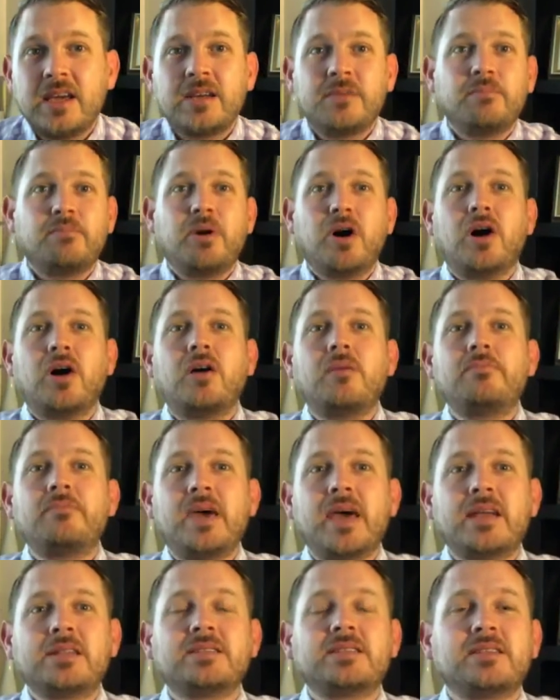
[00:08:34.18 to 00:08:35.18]
Paul
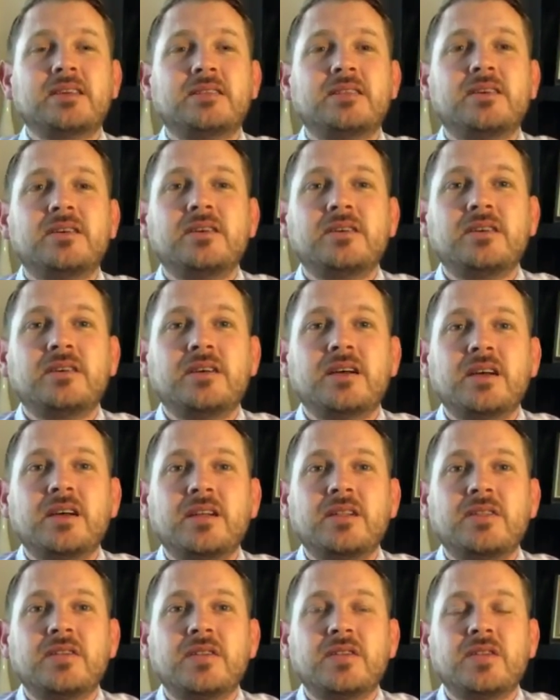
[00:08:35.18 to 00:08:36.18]
meant that there
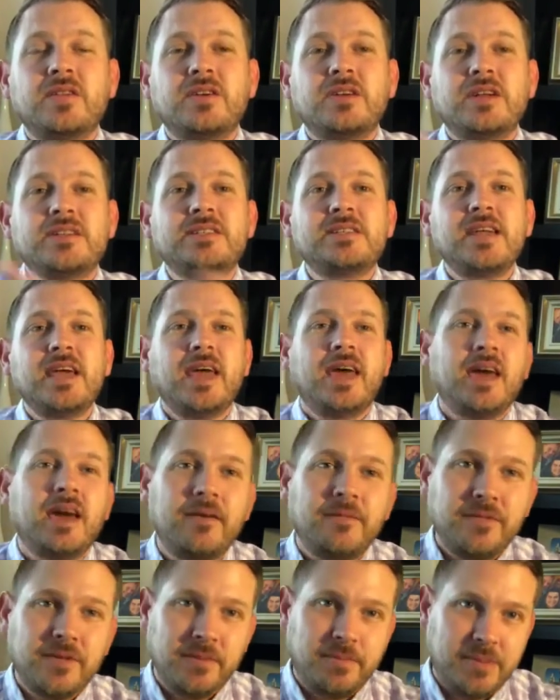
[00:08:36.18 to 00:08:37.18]
doesn't
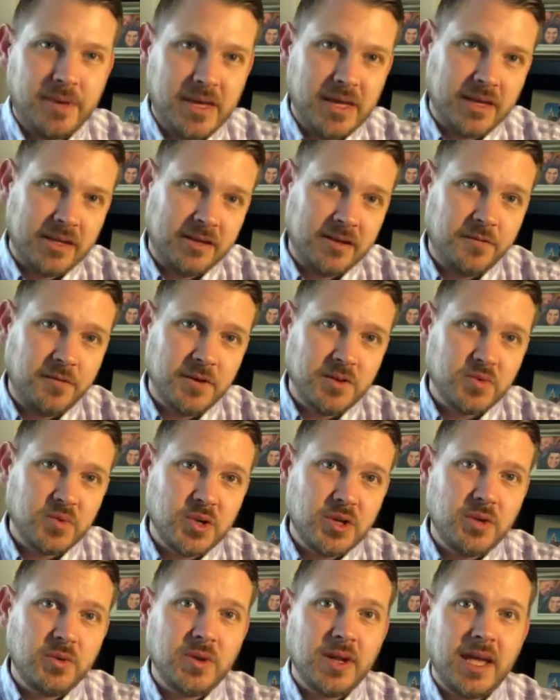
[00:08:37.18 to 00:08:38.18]
have to be a difference. We
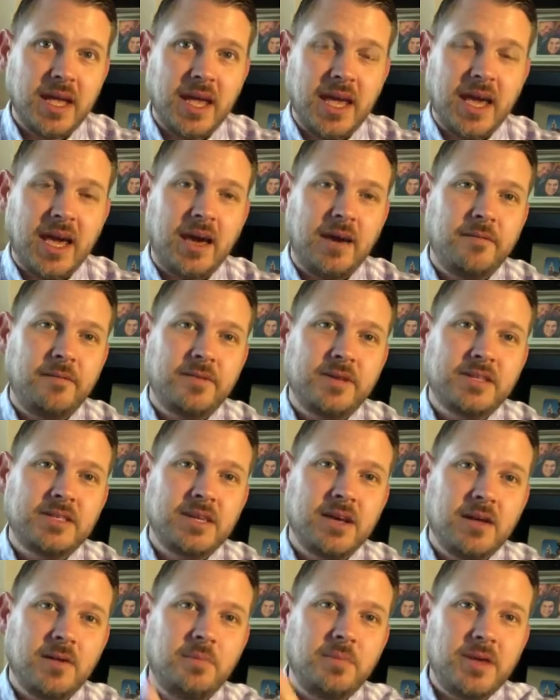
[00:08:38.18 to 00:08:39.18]
don't have to
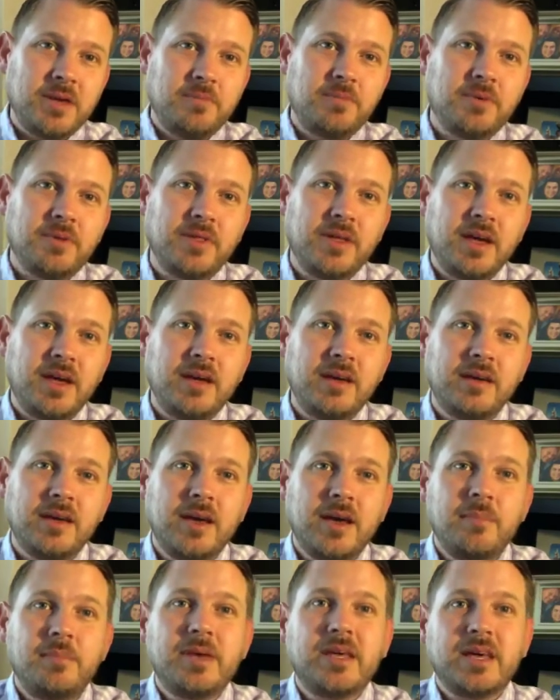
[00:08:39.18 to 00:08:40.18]
tell people
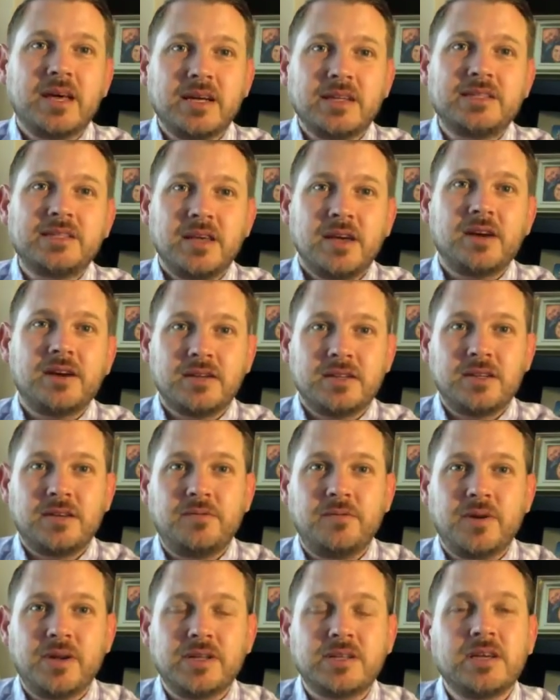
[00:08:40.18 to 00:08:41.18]
because they are
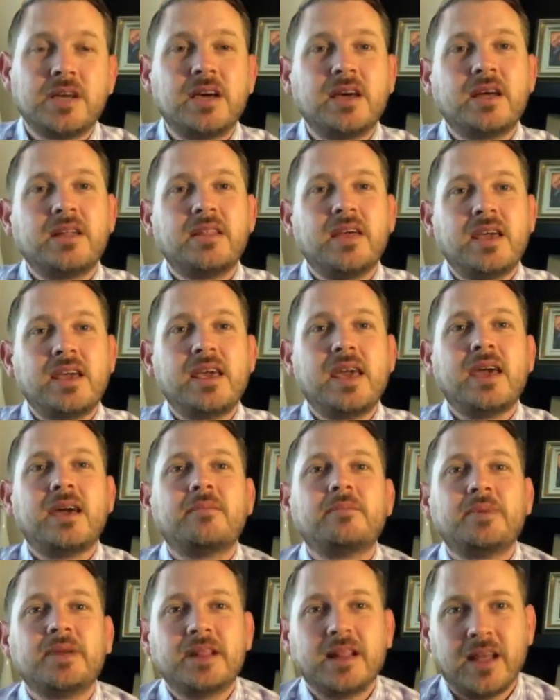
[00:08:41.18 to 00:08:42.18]
different, they can't
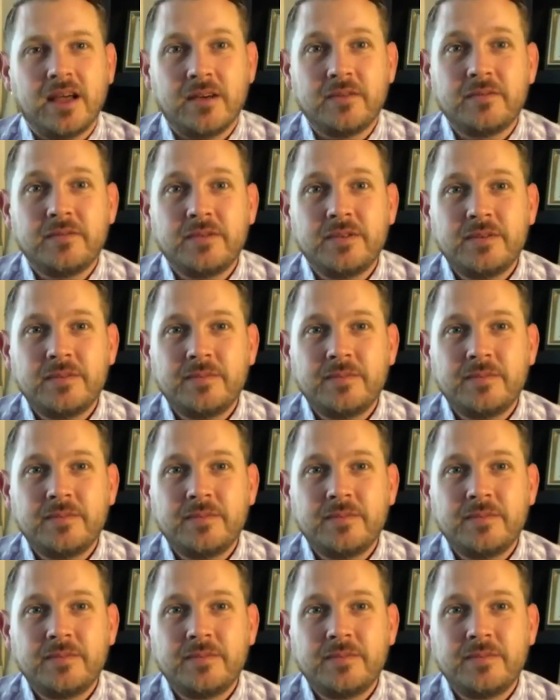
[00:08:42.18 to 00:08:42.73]
be loved.